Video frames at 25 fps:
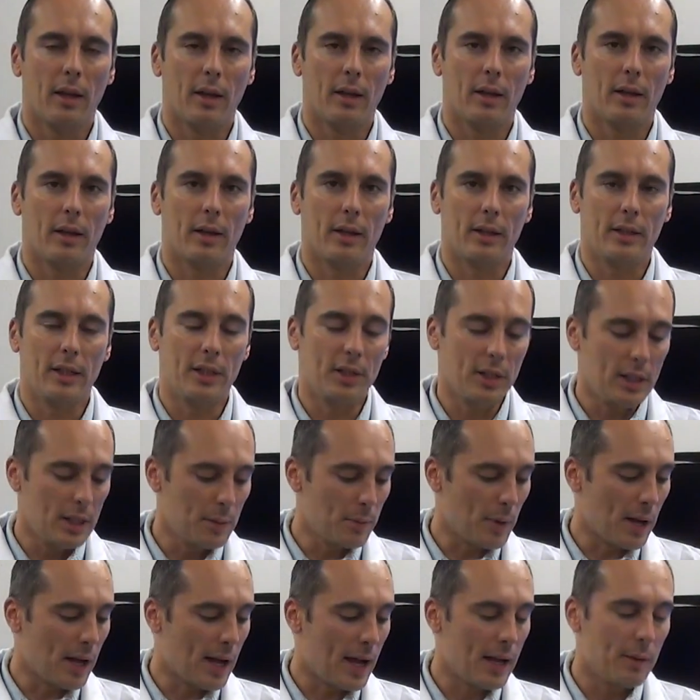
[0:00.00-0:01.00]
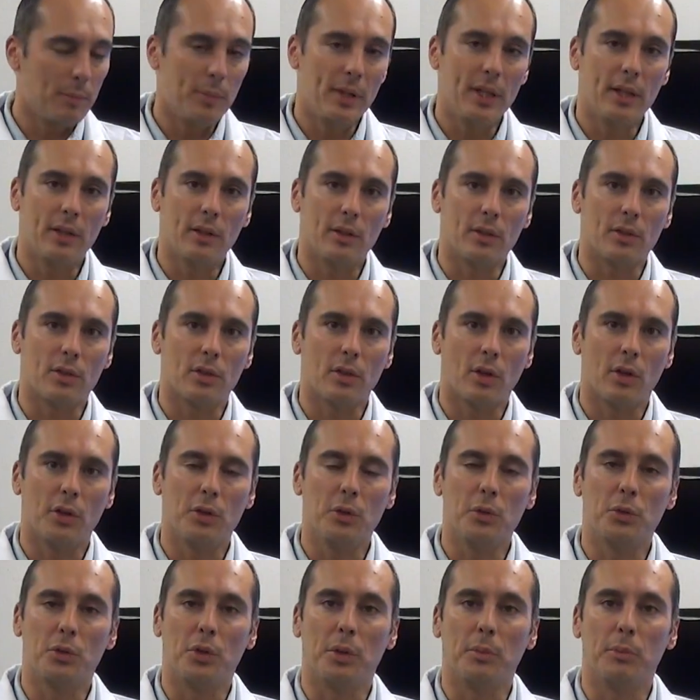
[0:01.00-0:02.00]
Uh, these iBeacons are
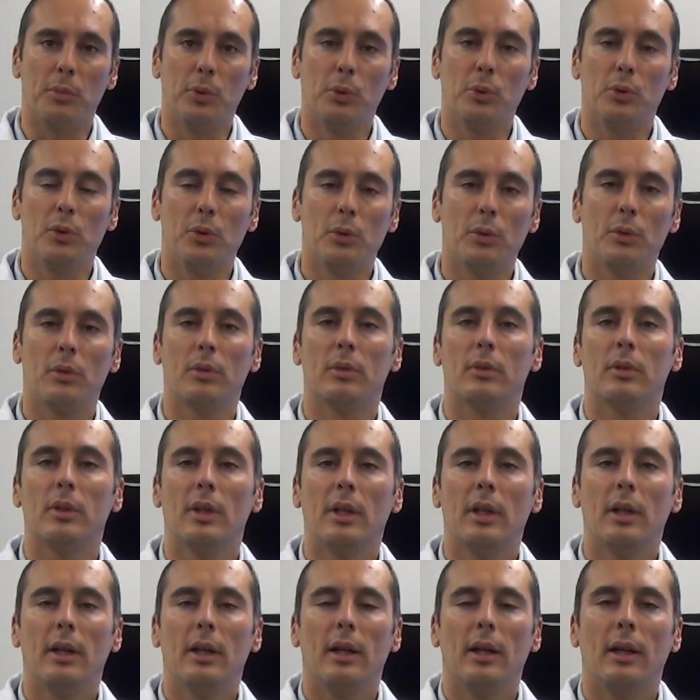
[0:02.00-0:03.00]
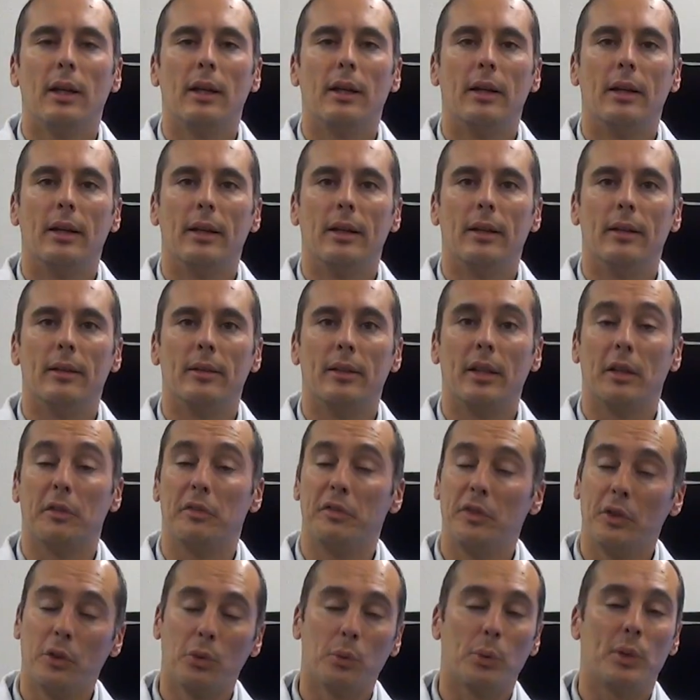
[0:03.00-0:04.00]
using Bluetooth. Uh, they're
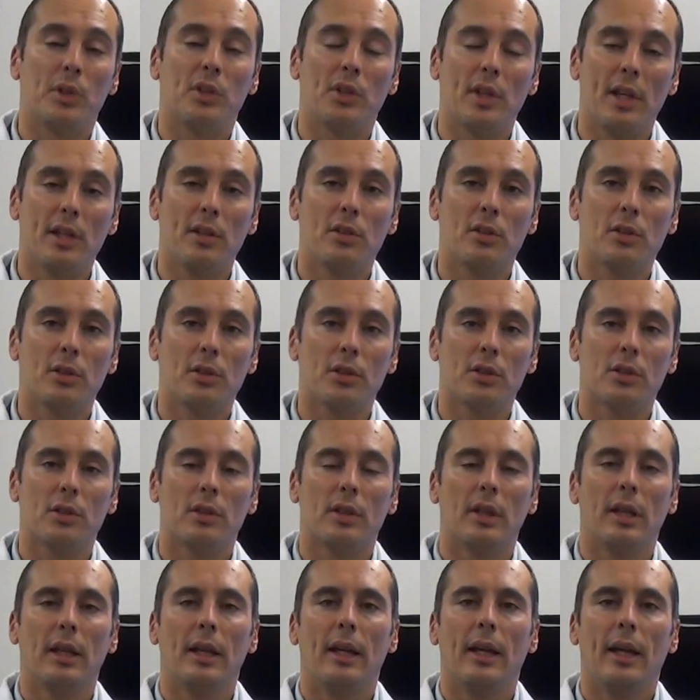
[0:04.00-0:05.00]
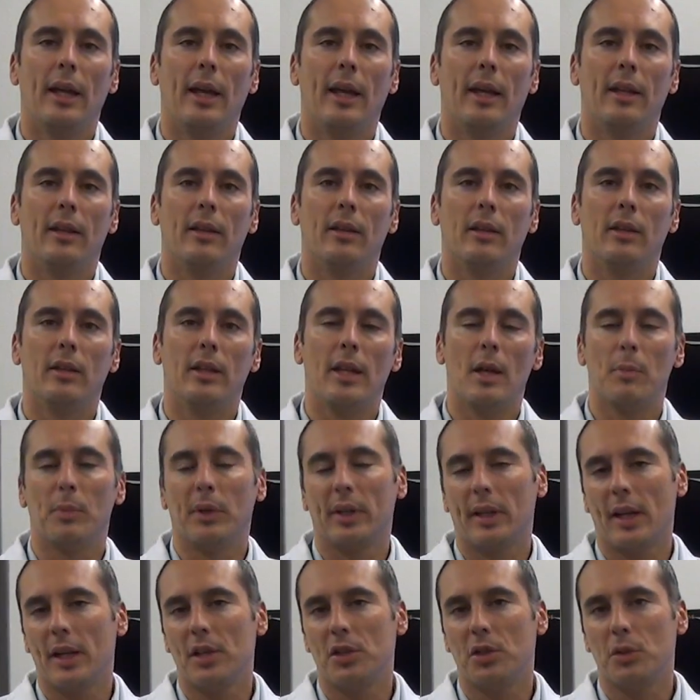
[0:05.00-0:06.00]
filled with sensors, and the
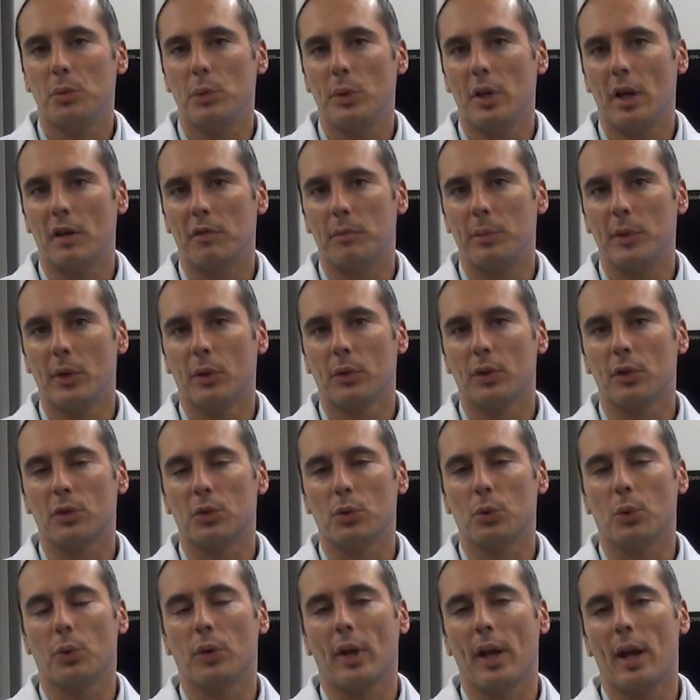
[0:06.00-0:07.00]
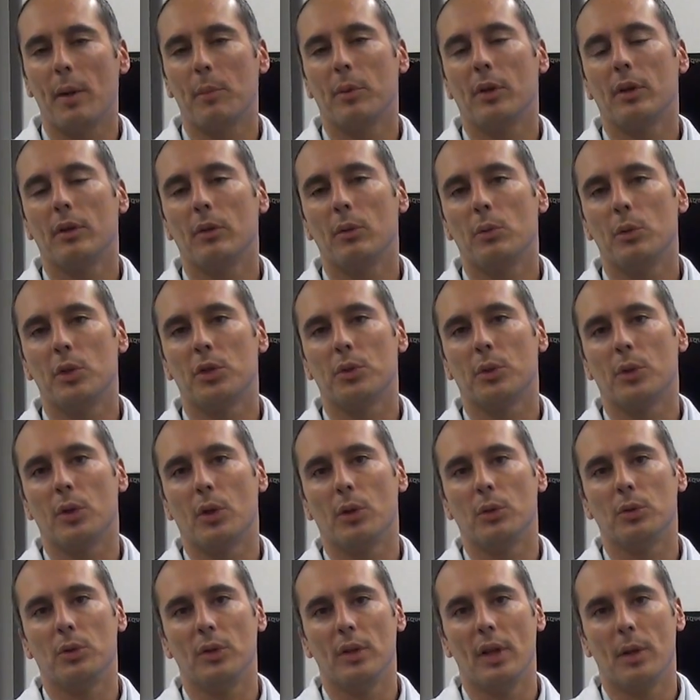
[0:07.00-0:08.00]
application we have built is called Hammer, which we're
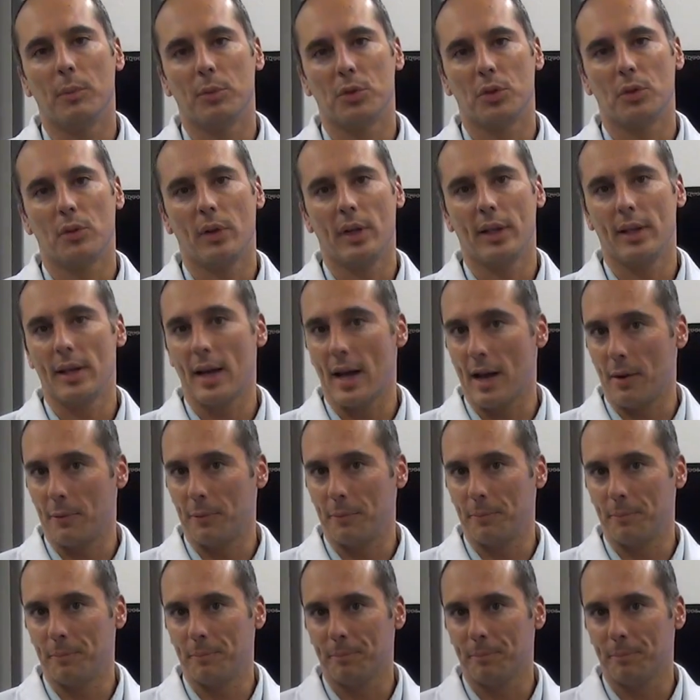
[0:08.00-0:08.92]
going to demonstrate now.